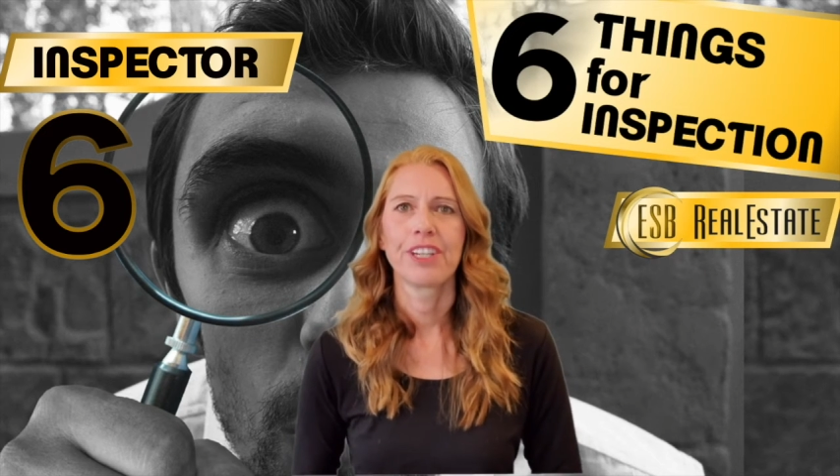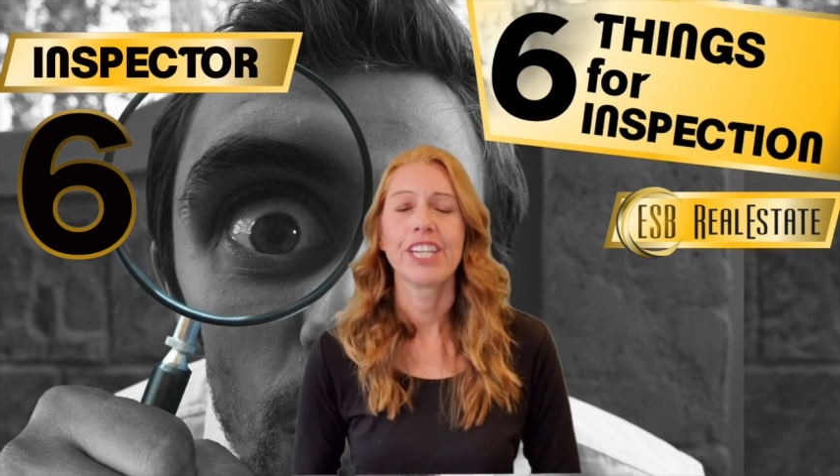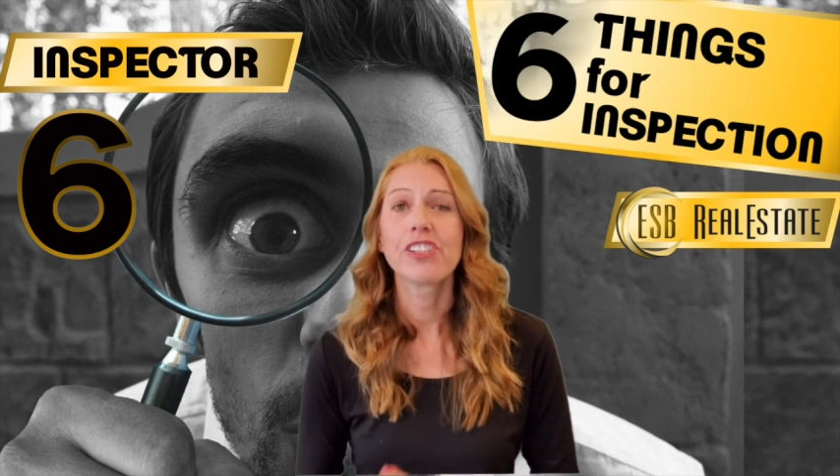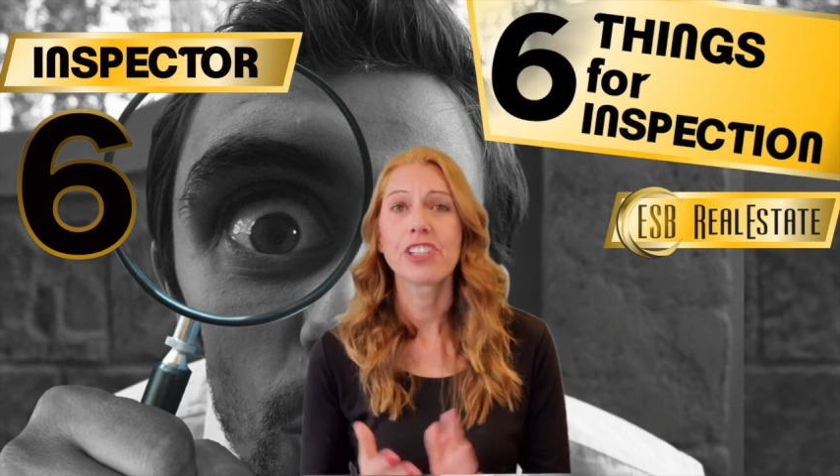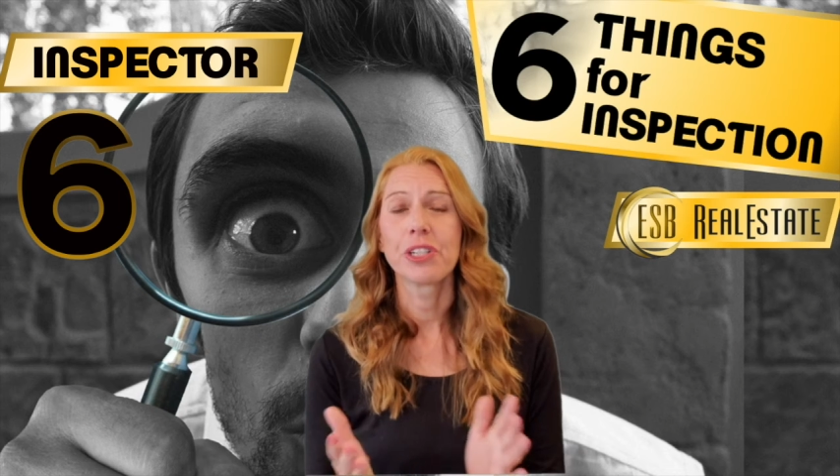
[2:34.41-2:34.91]

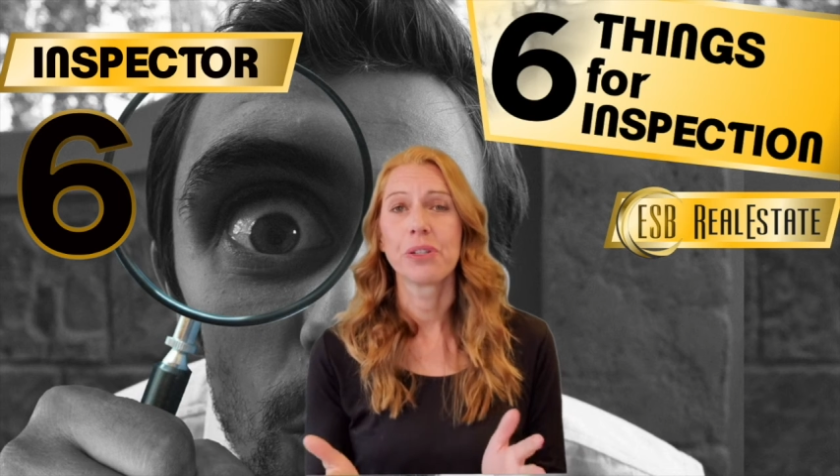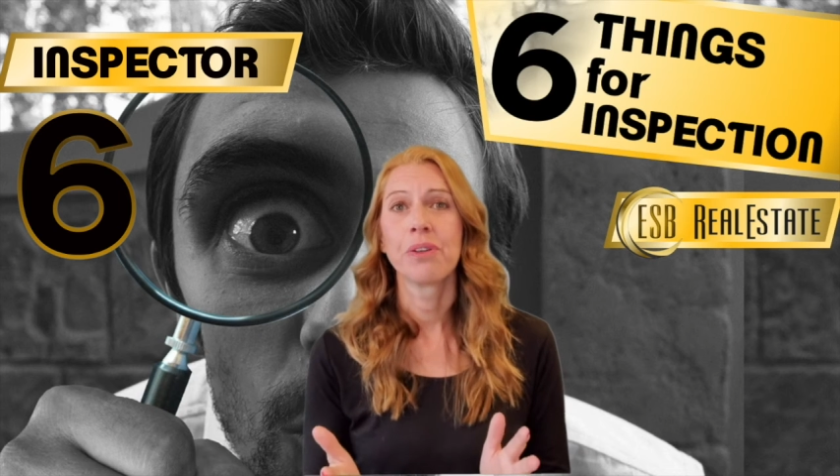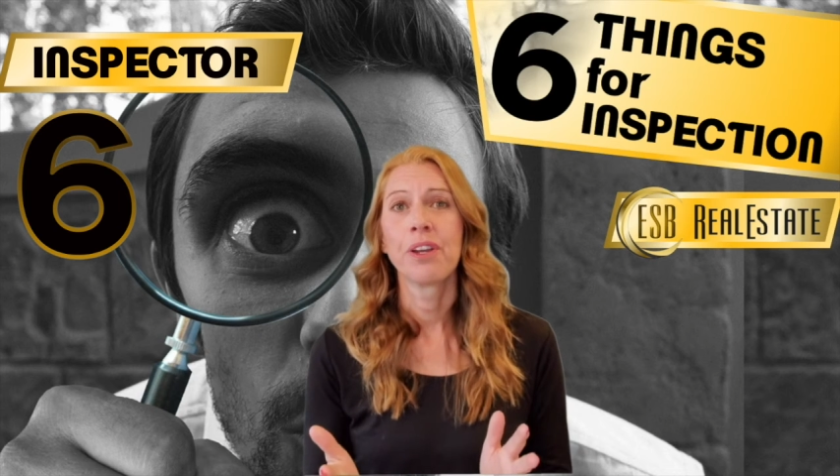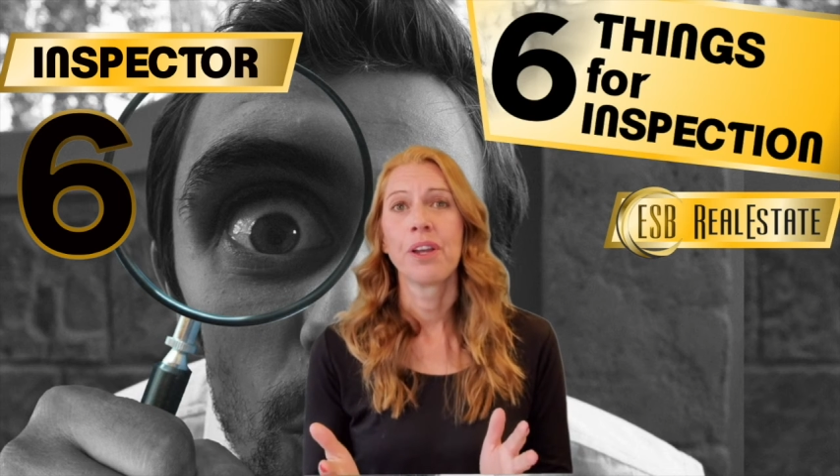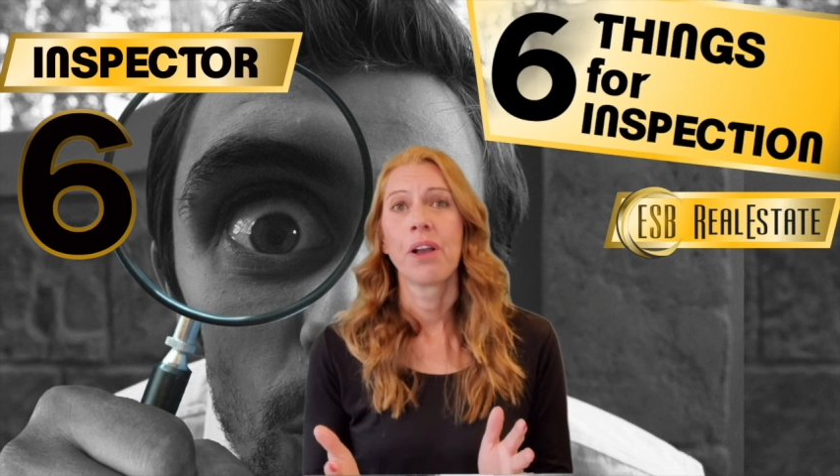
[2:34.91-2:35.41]
issue
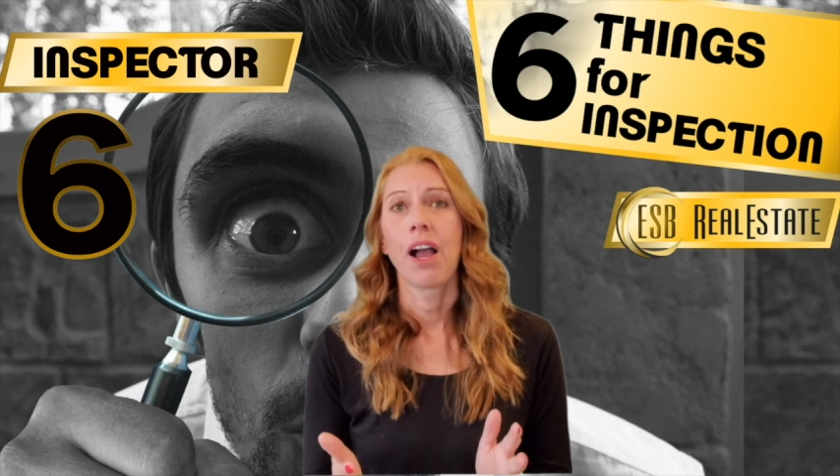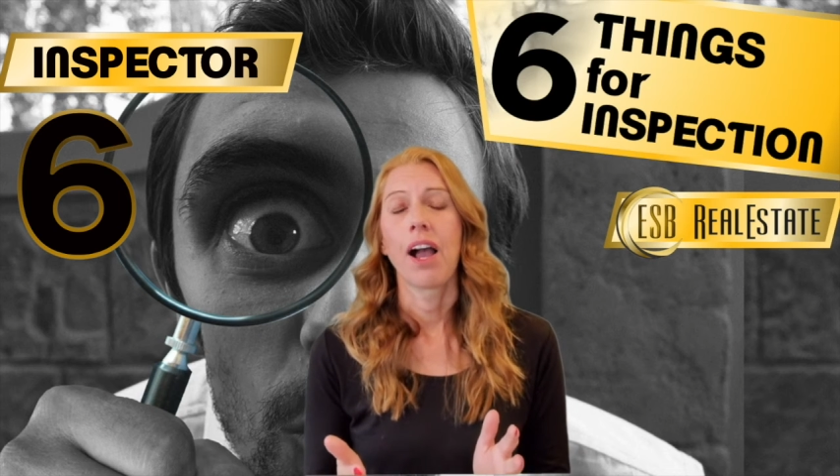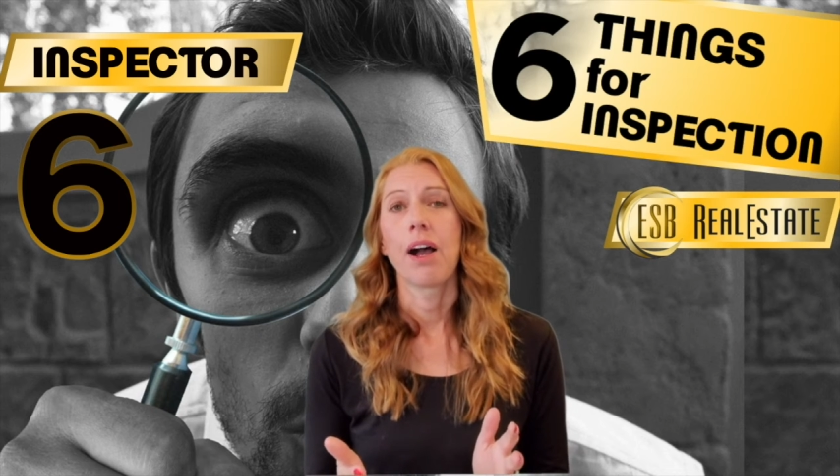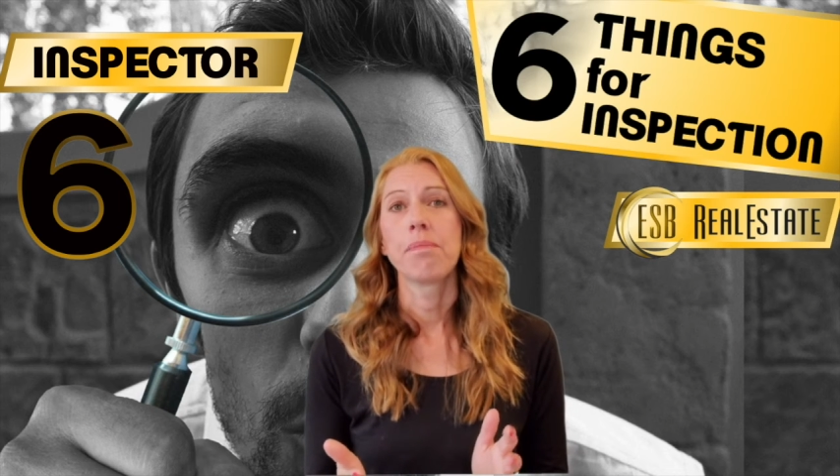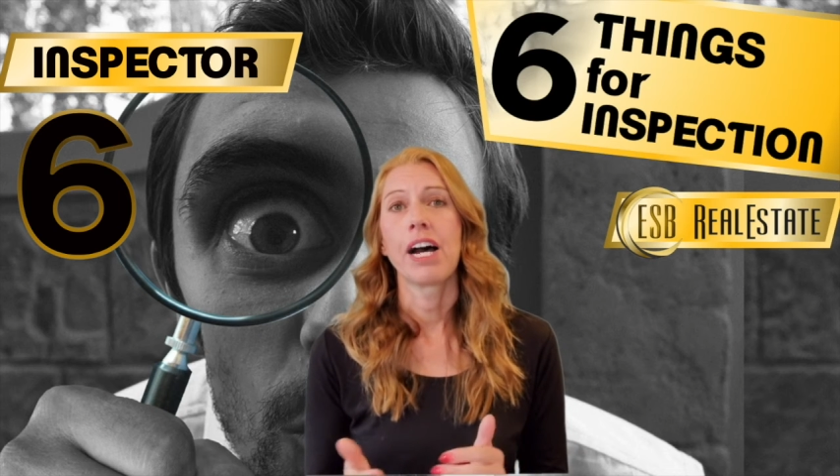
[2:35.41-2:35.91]

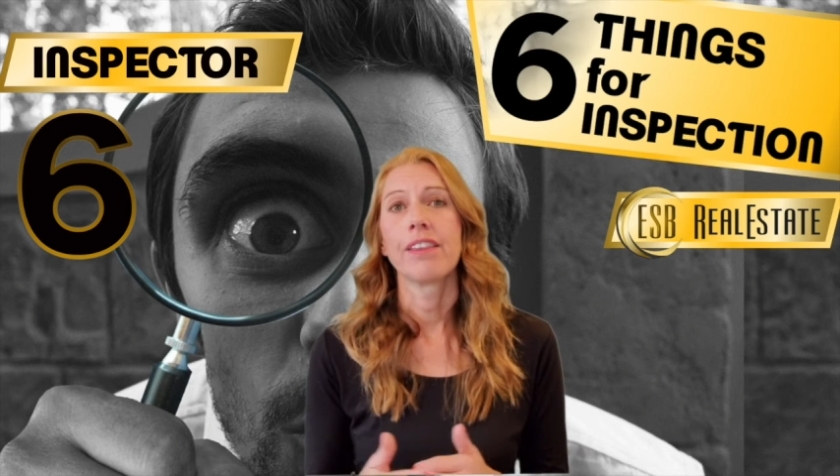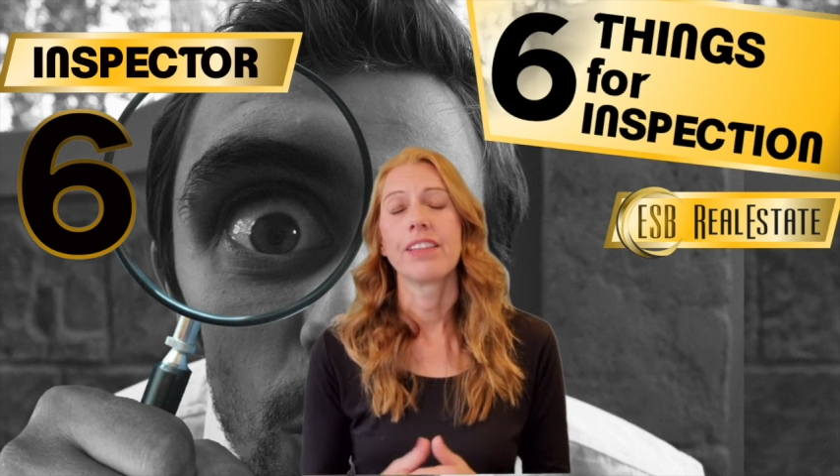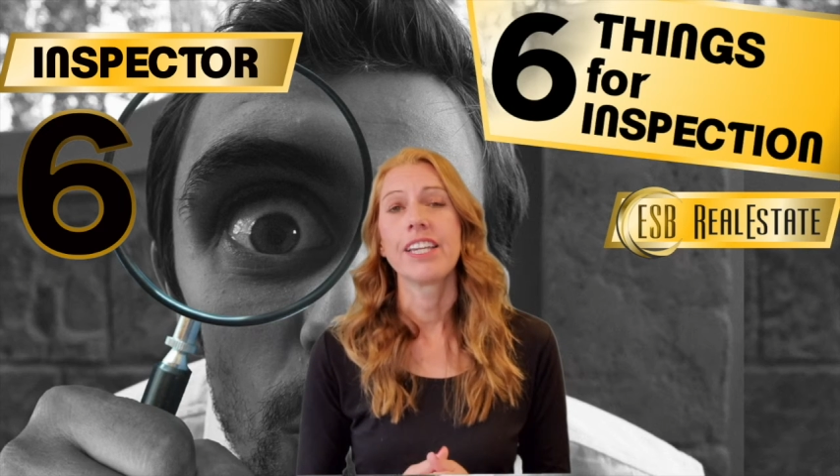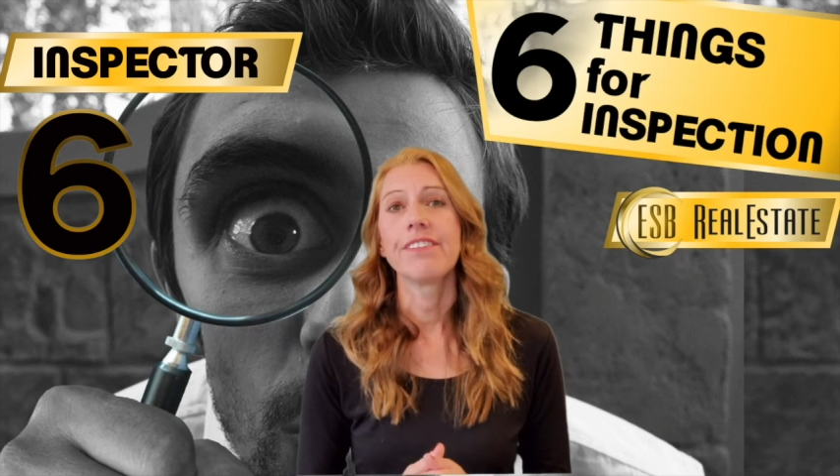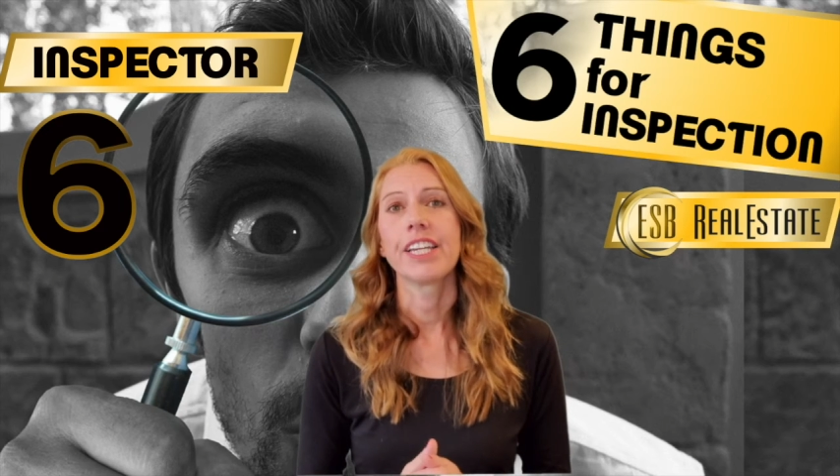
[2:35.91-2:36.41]
upon
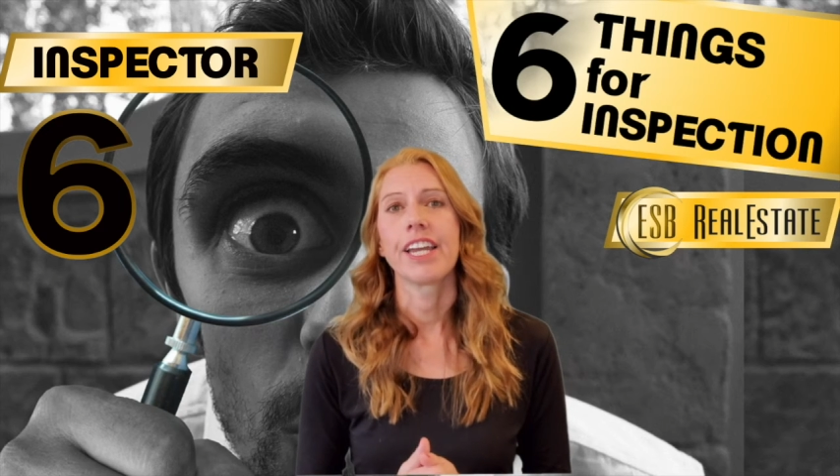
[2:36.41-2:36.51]
leaving.